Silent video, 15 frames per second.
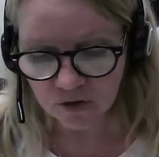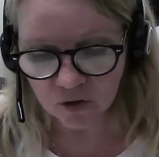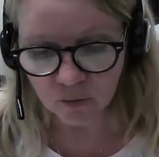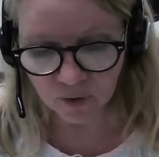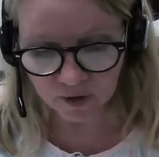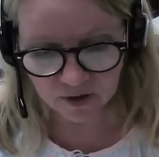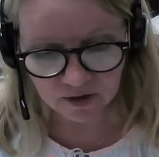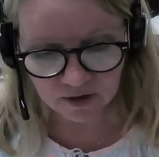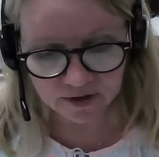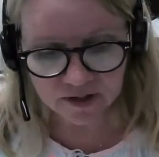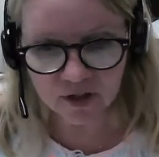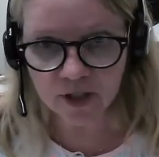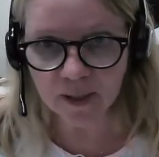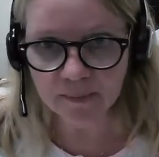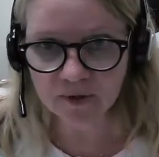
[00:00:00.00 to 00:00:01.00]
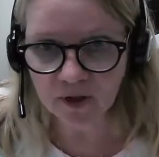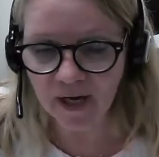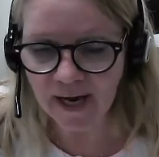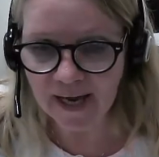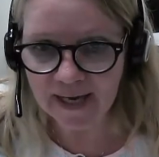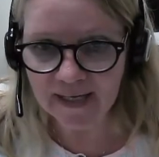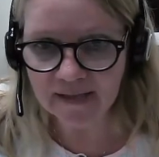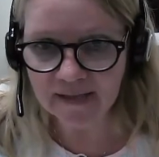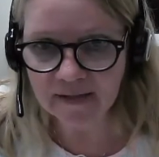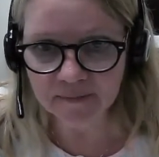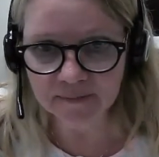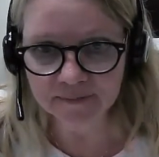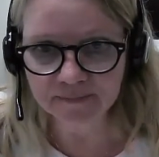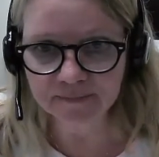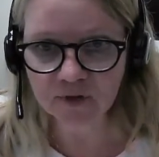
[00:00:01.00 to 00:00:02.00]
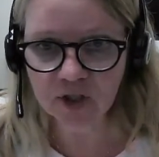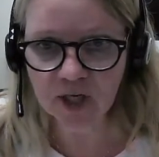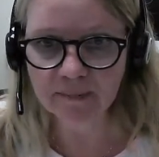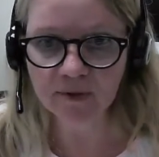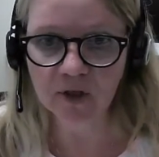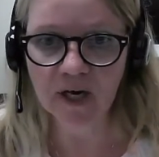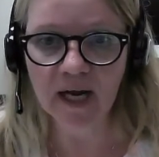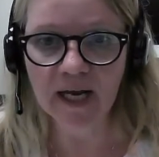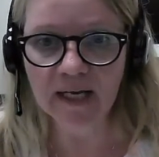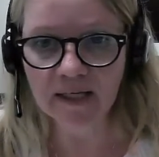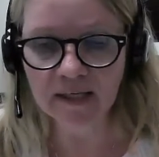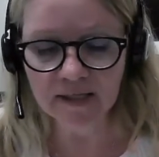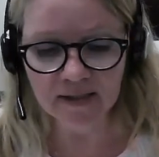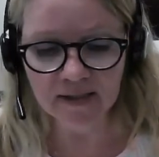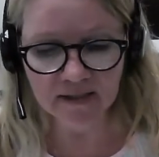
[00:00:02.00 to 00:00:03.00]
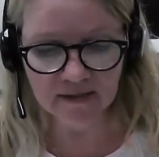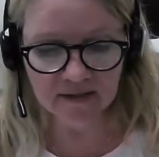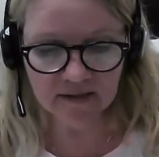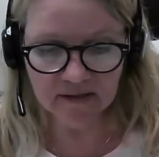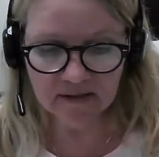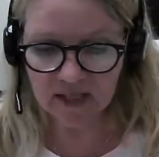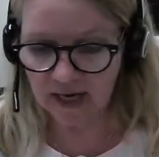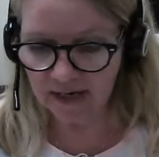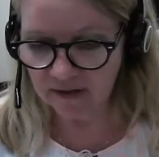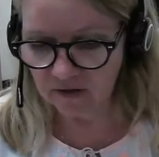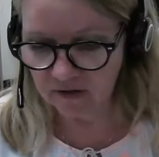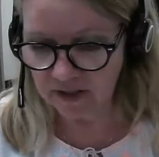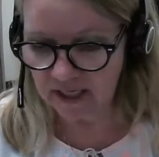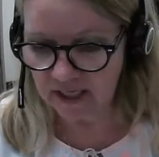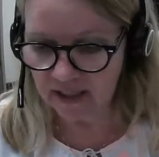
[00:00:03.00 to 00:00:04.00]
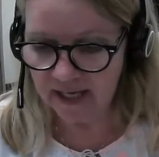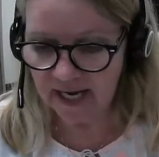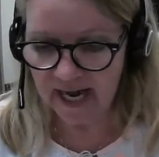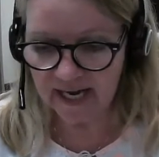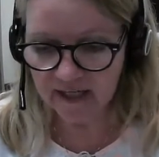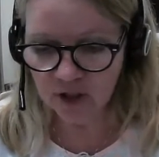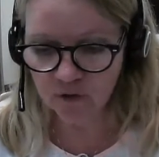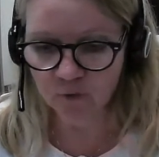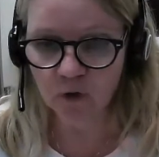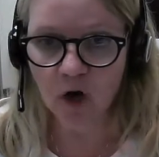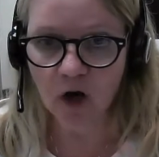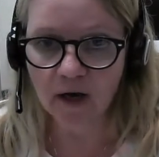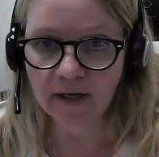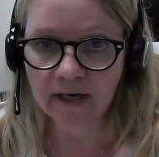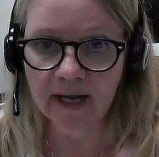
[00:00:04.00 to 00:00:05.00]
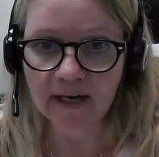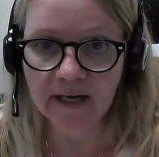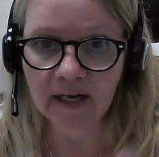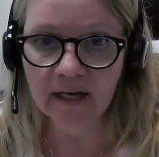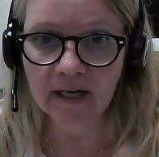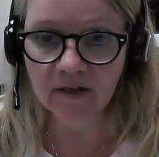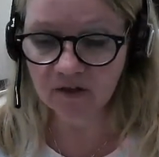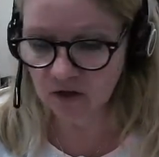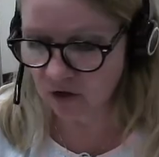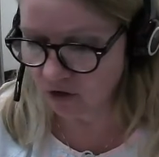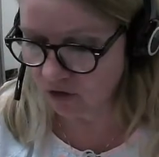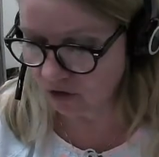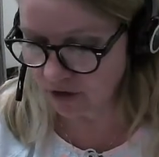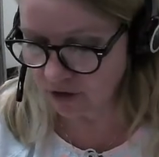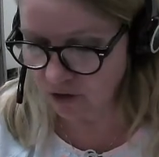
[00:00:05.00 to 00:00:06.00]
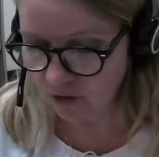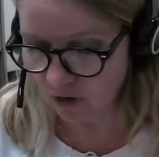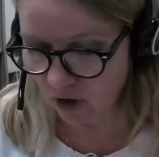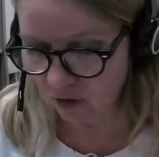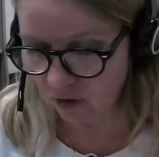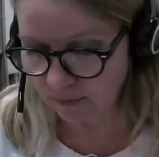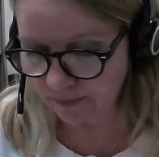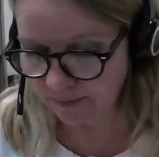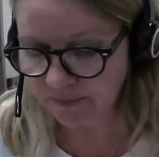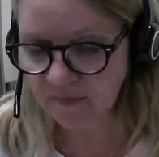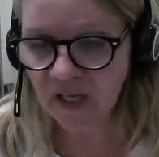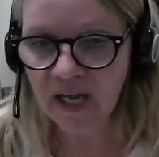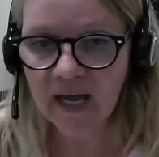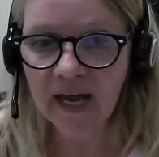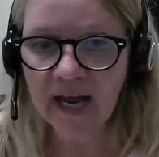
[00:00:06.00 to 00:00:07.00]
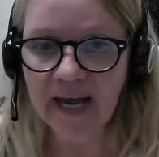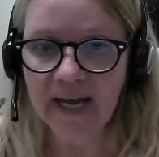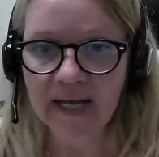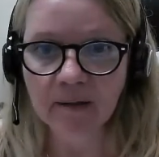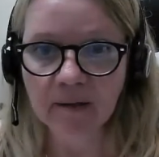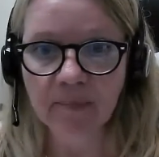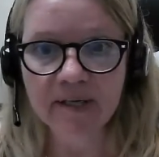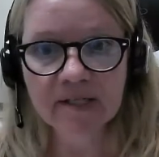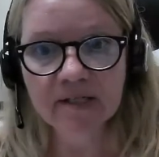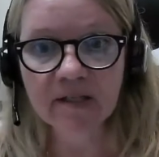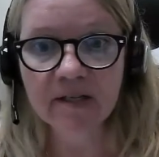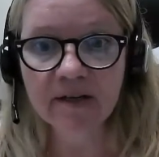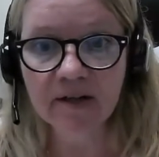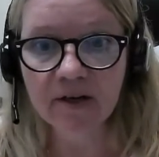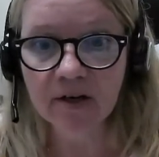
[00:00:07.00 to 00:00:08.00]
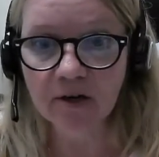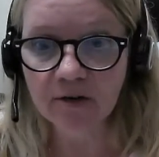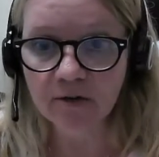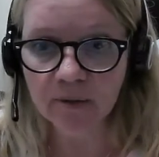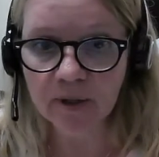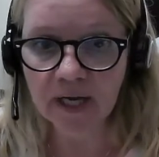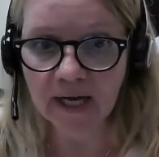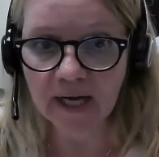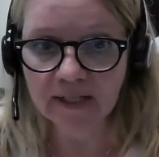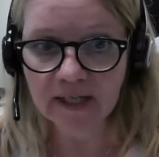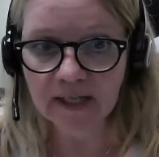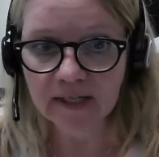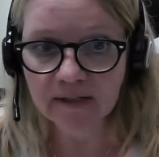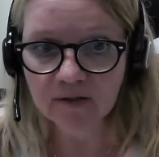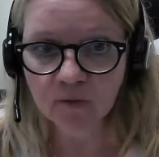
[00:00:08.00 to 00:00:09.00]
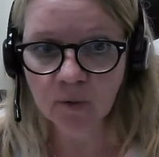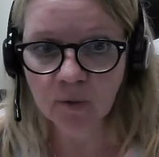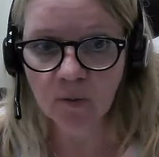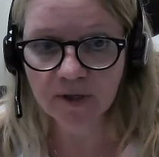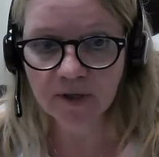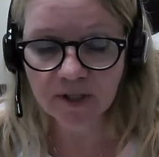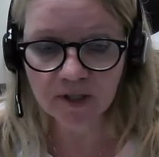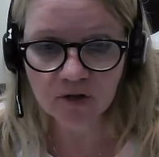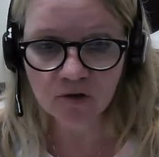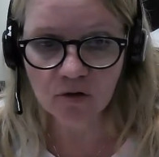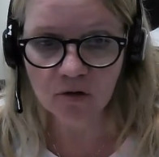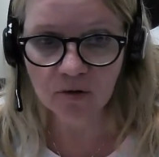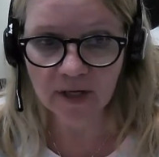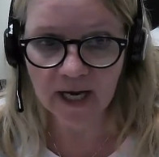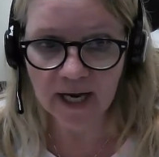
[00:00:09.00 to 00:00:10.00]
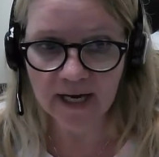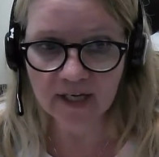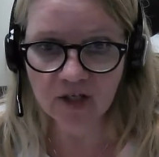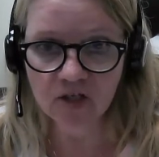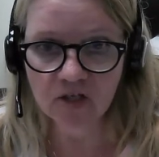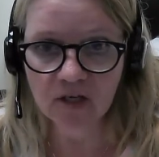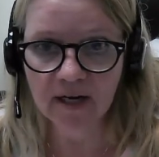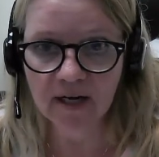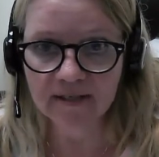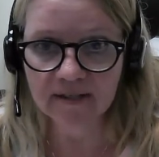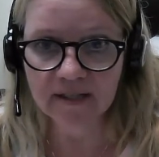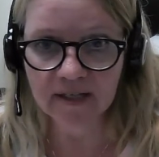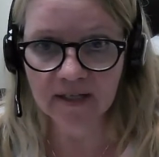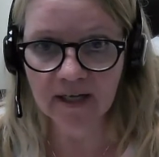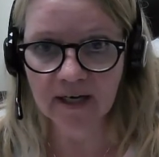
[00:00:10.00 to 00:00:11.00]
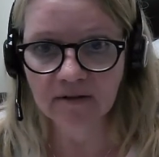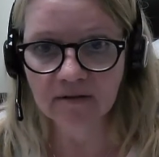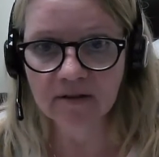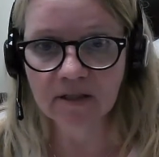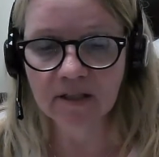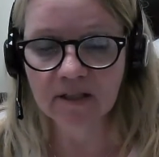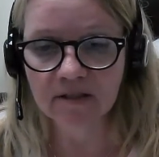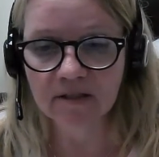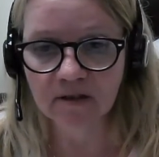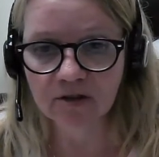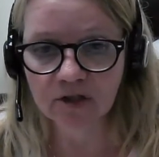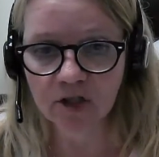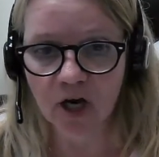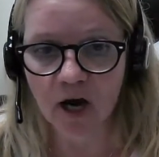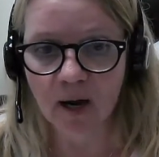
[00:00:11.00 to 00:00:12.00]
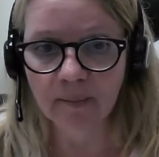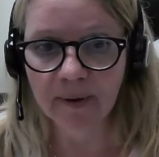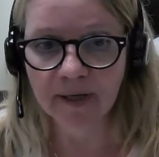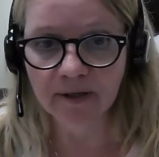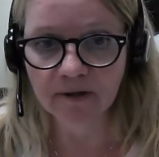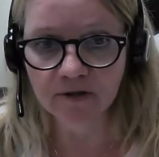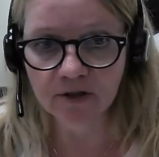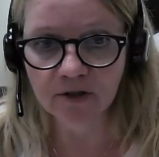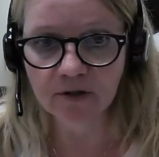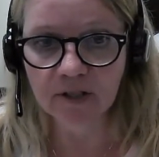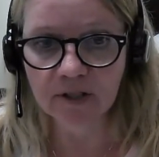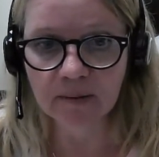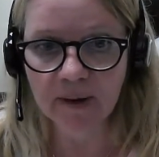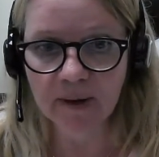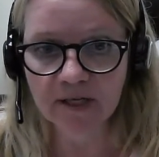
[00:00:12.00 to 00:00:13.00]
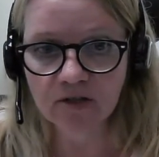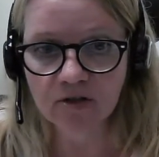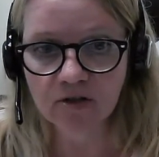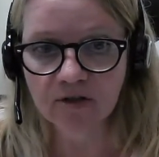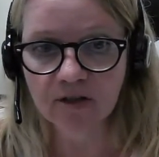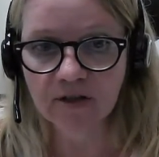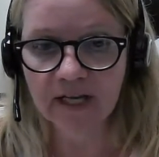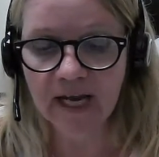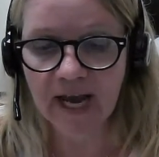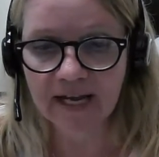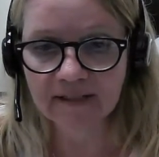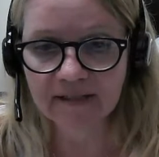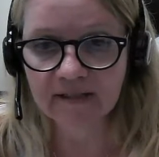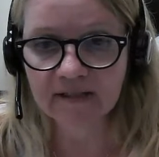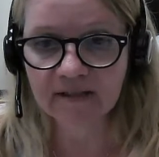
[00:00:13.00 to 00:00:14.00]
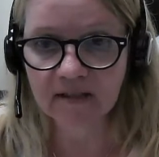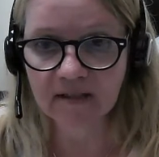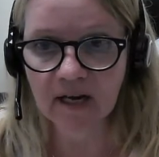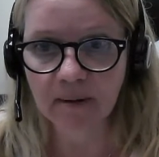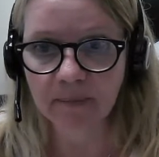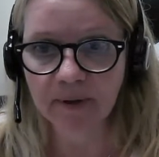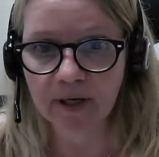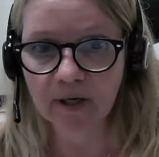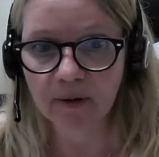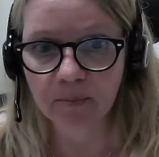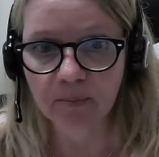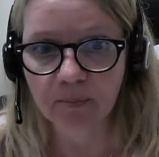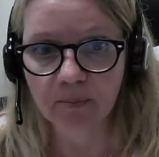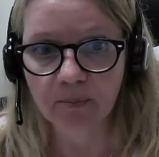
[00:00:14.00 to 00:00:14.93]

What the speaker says: So we're going to look at Chapter 8. Chapter 8 is titled Cash Fraud and Internal Control. And basically there are three ideas. We want to control cash. As the accountant, it's our job and our duty to make sure that the assets of the company are